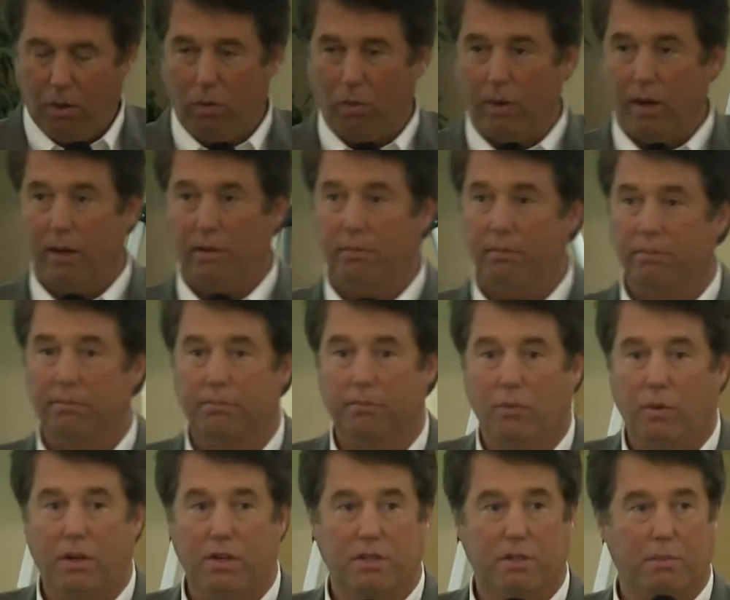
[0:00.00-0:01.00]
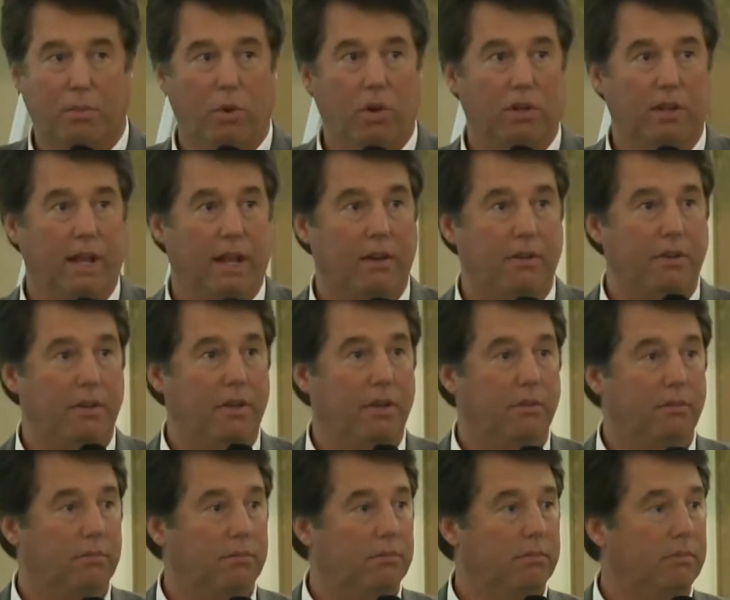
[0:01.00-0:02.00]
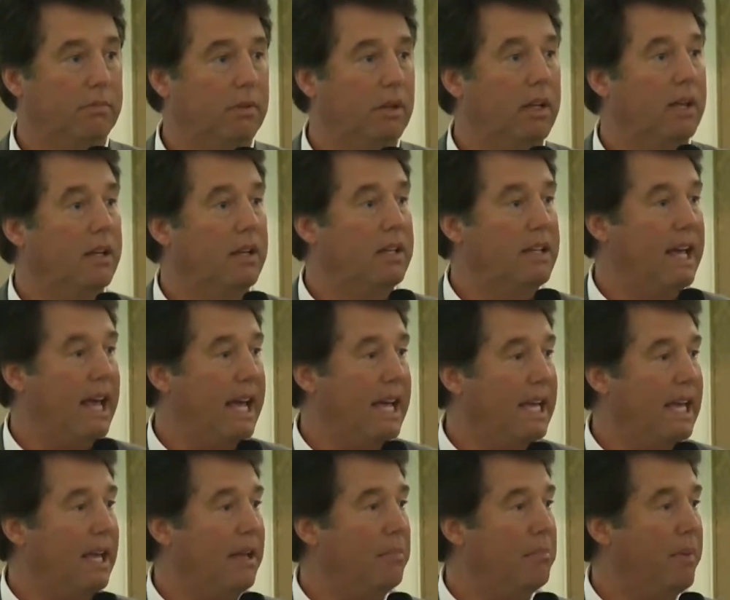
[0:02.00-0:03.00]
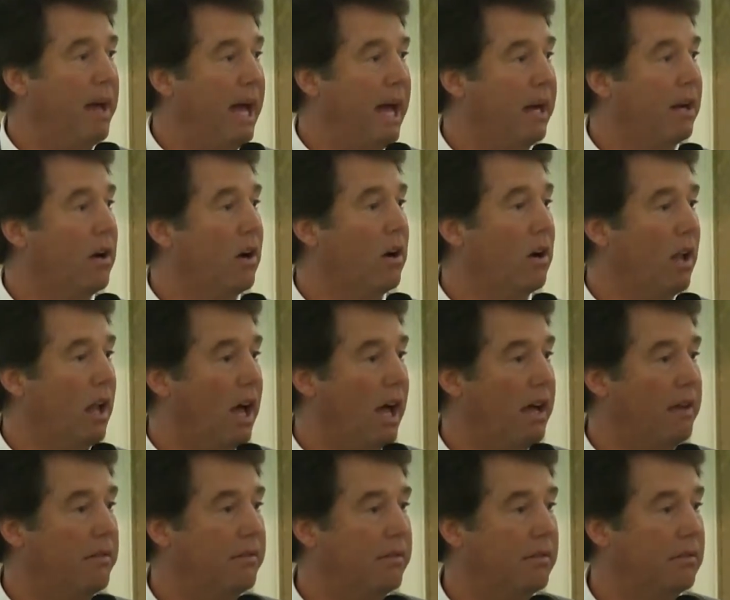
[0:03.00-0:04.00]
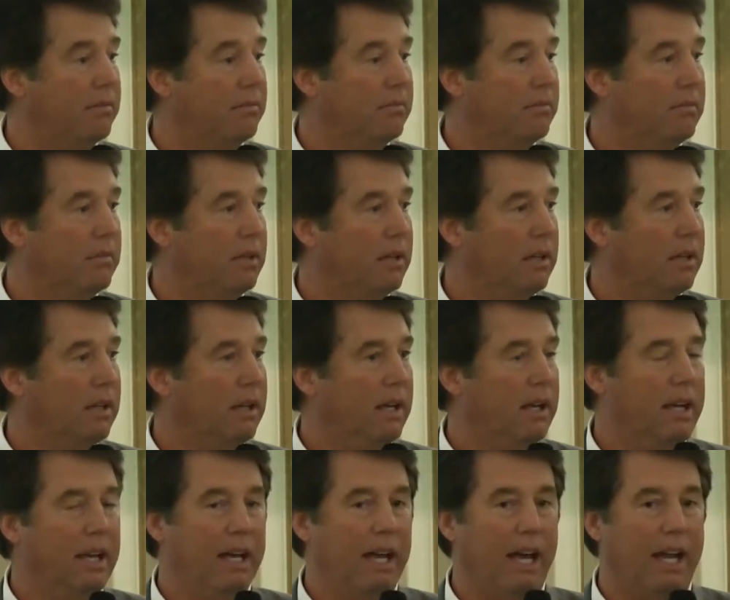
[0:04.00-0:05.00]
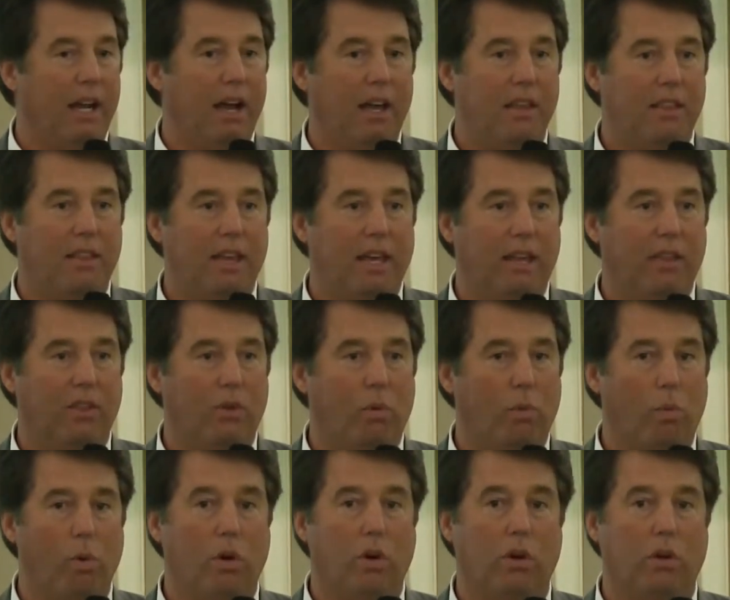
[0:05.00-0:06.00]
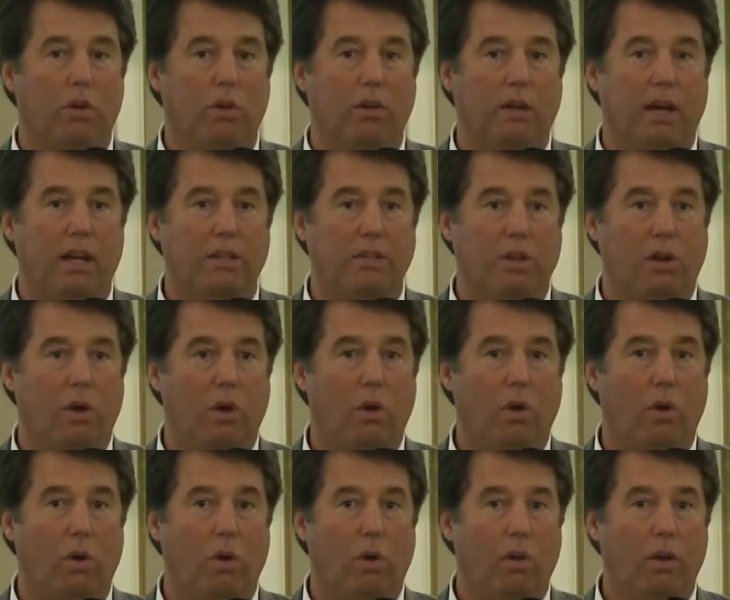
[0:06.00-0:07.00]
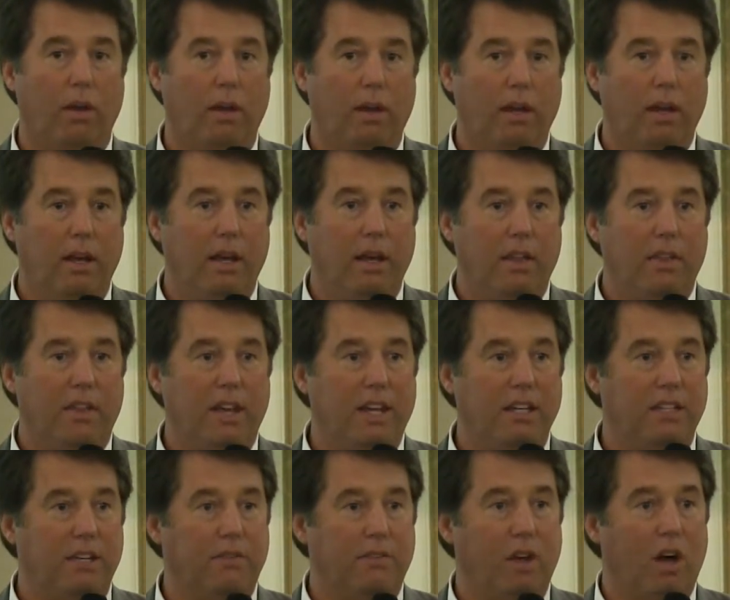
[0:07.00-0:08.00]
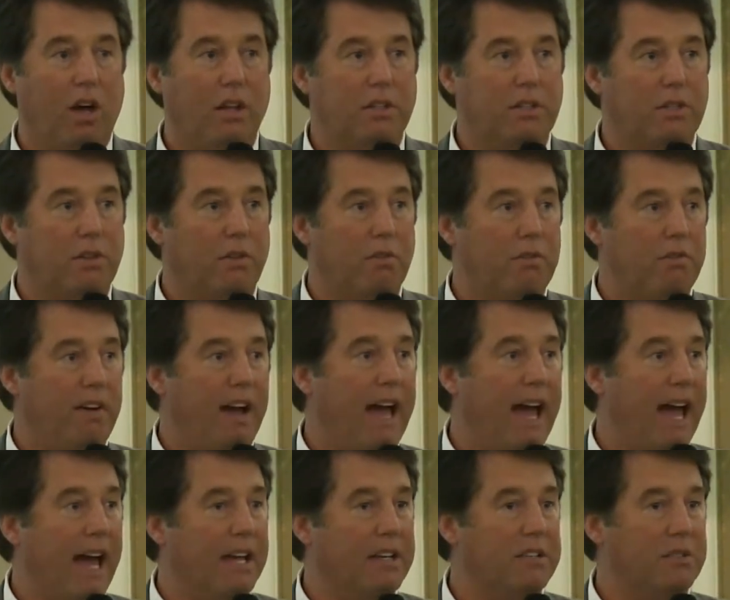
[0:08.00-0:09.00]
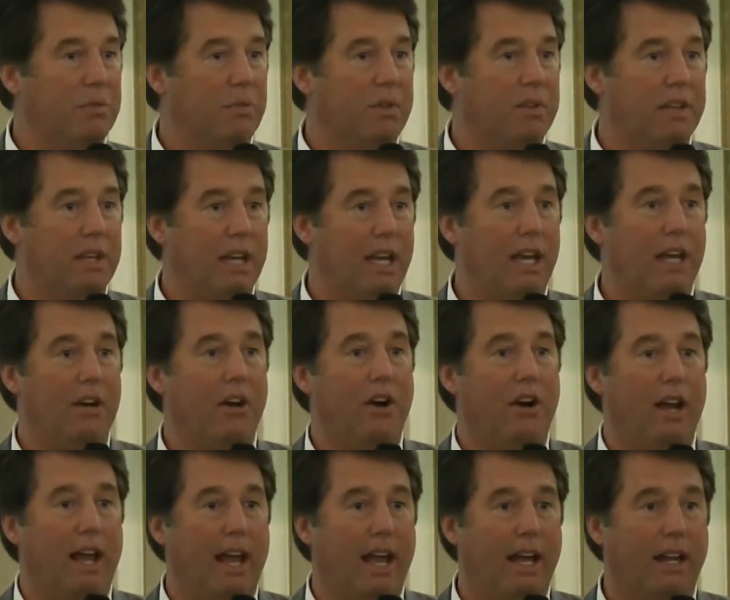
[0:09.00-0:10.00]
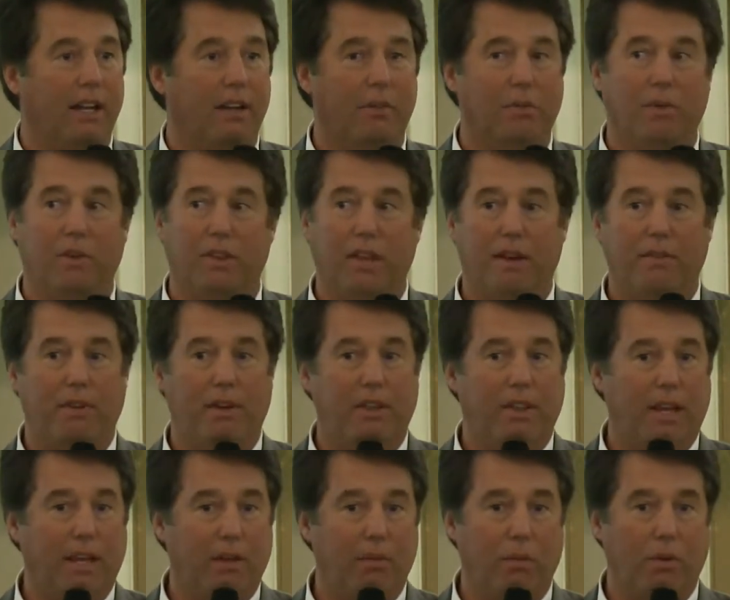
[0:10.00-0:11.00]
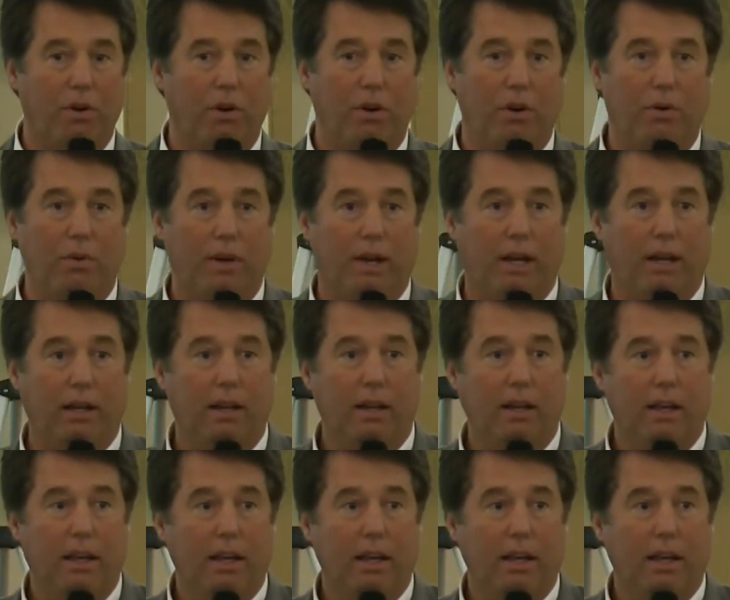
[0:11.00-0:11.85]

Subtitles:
Well, what does it boil down to? Taking back our life. And I think the world as a whole, things have gone so fast with the internet and with everything we're doing